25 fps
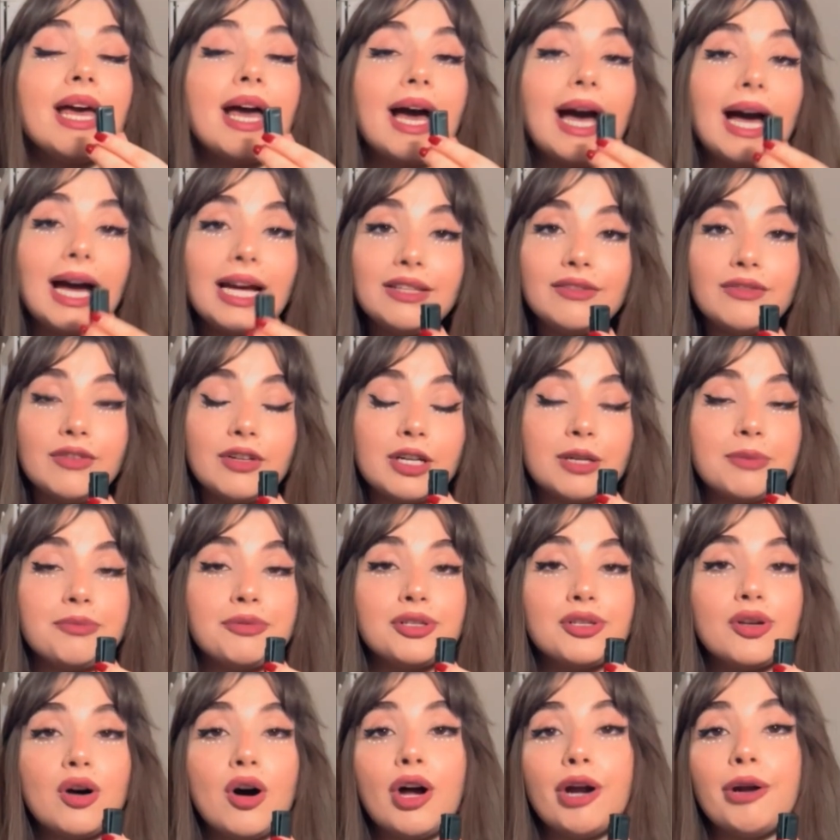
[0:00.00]

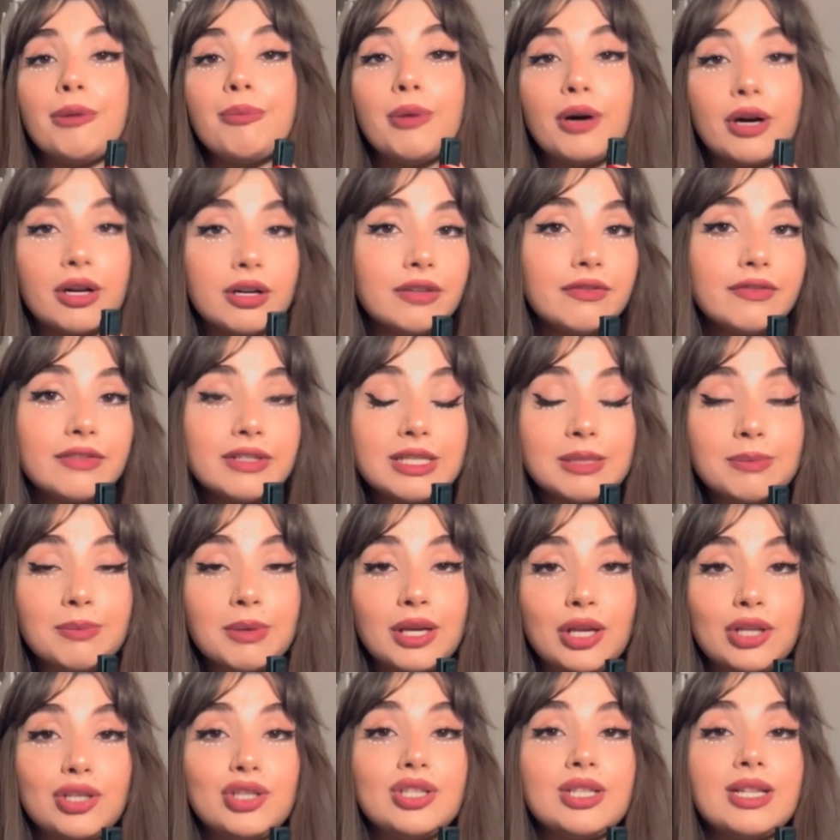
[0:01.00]
Adverbs are part of a
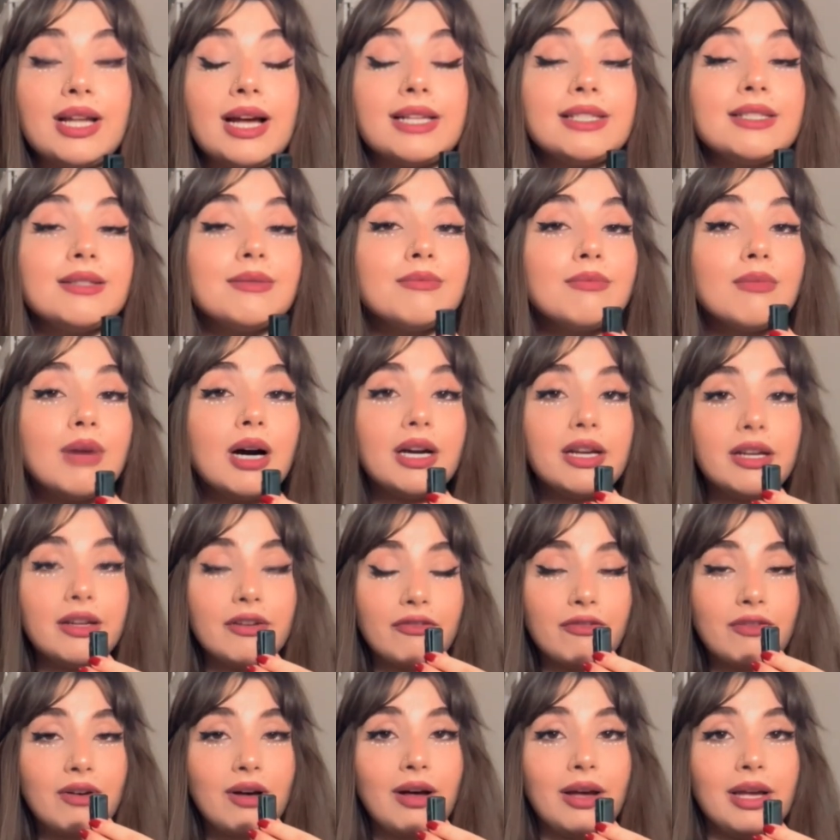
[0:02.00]
speech that
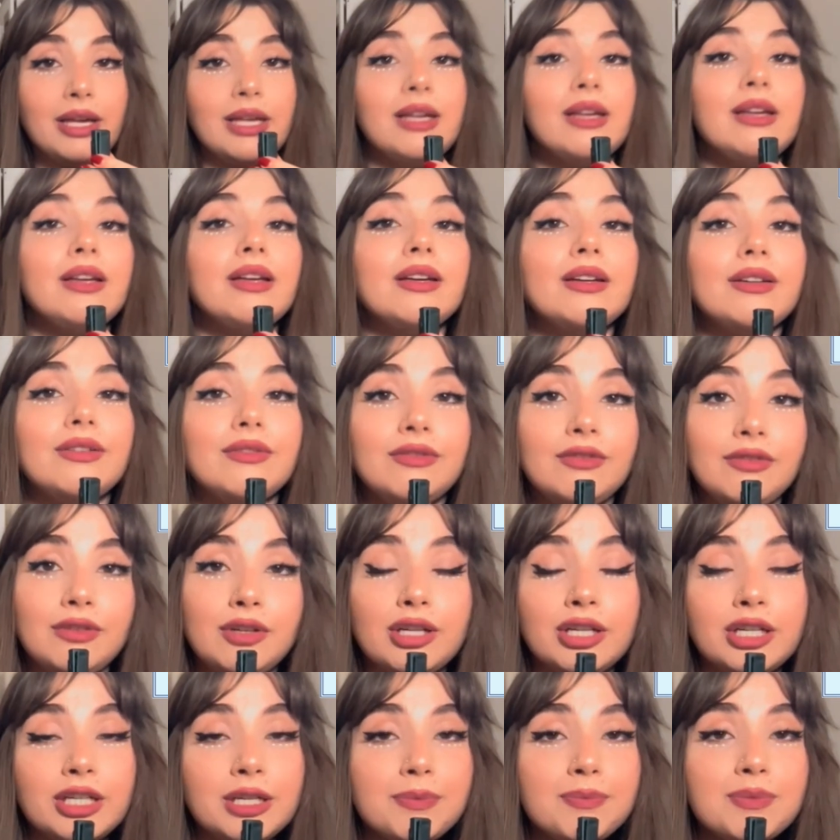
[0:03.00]
modify
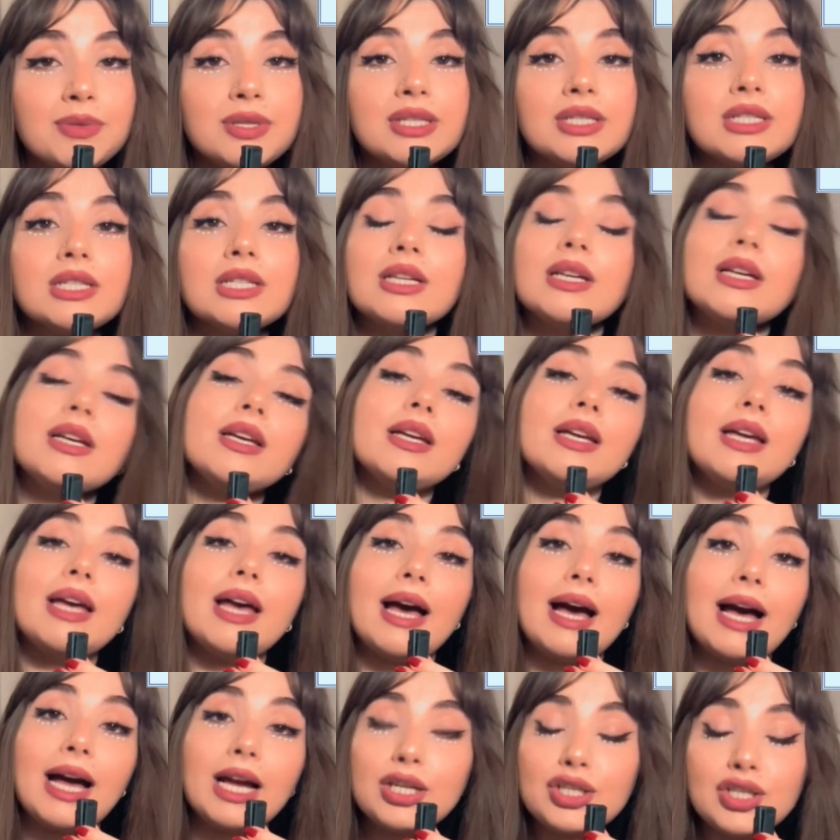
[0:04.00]
verbs,
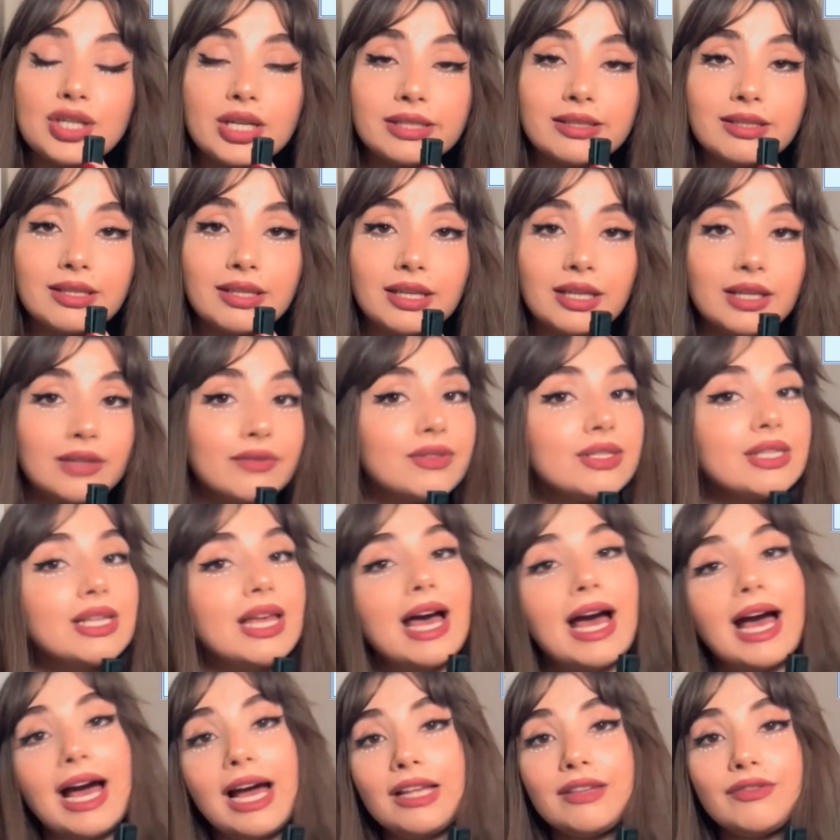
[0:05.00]
adjectives,
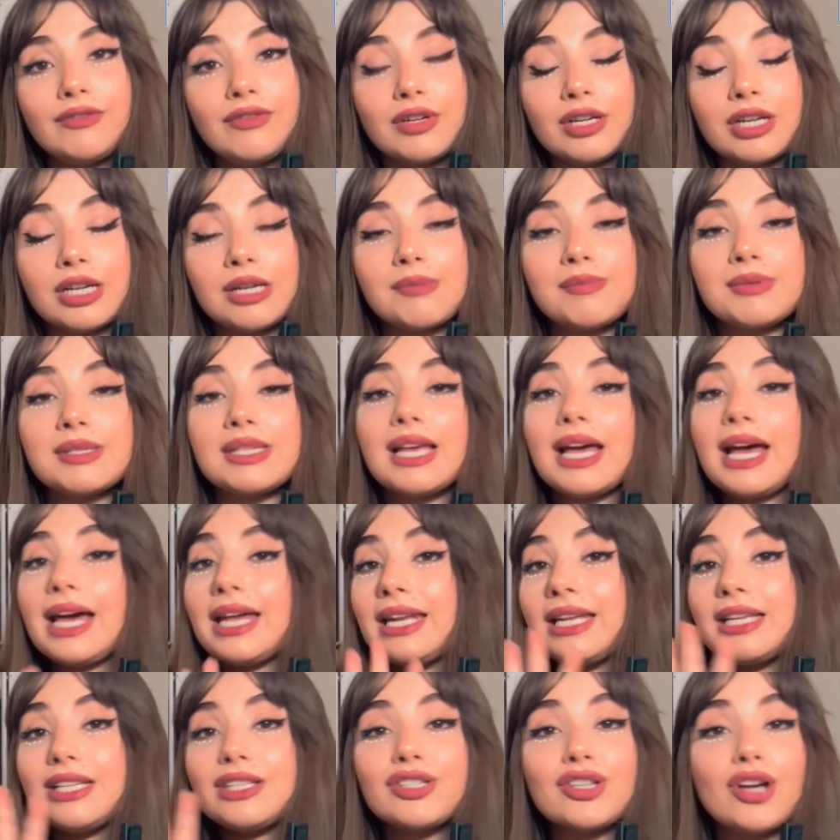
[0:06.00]
adverbs, an
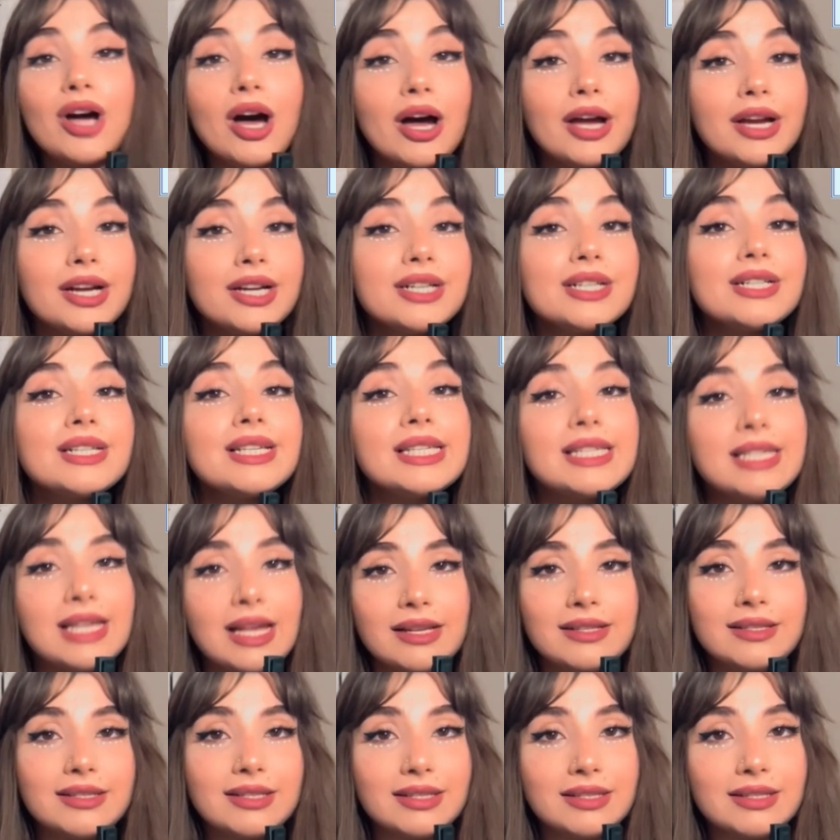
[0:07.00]
entire
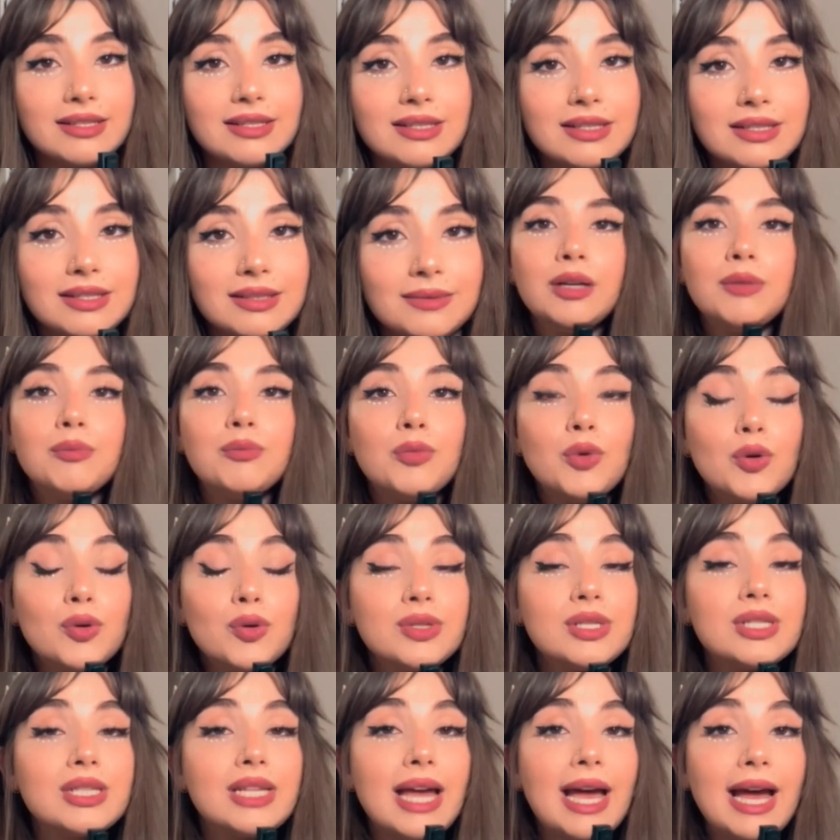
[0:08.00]
sentence.
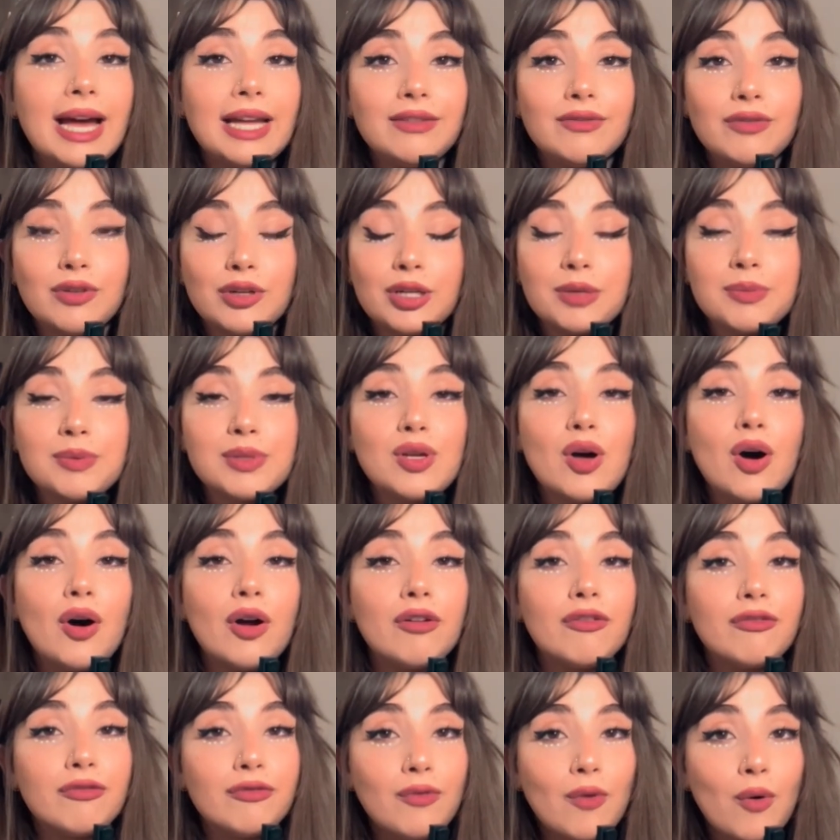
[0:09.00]
Most adverbs
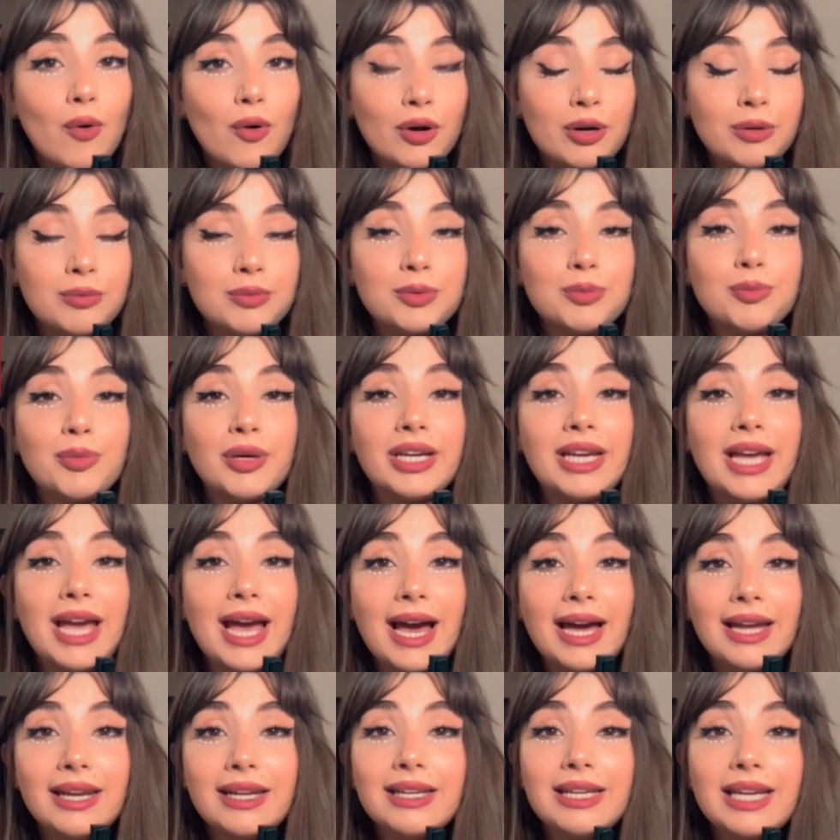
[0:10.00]
are formed by
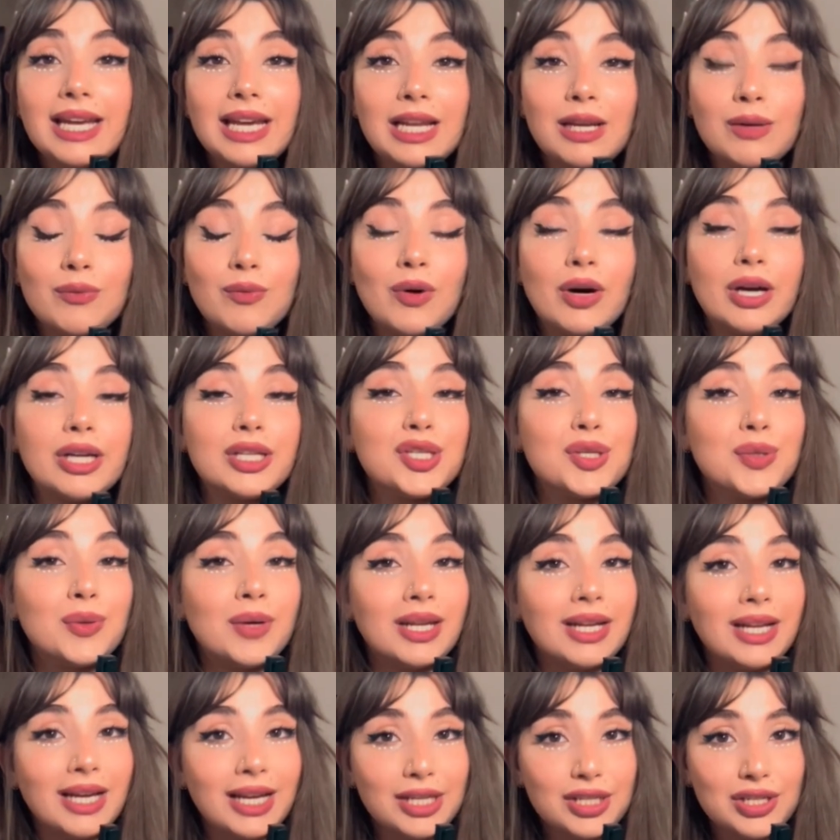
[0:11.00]
adding ly to
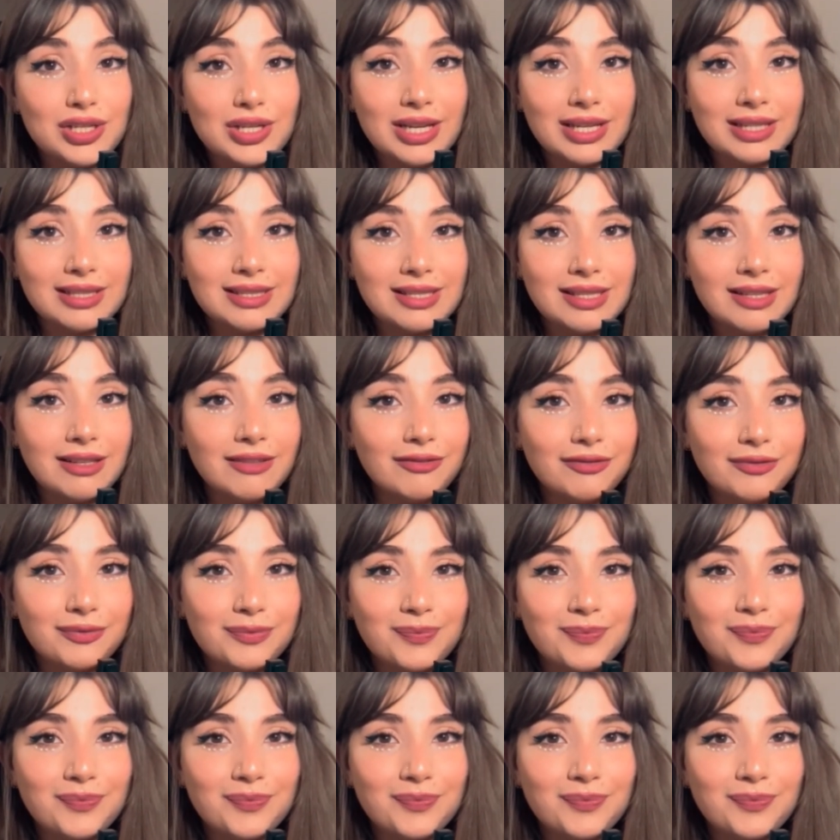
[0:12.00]
an adjective.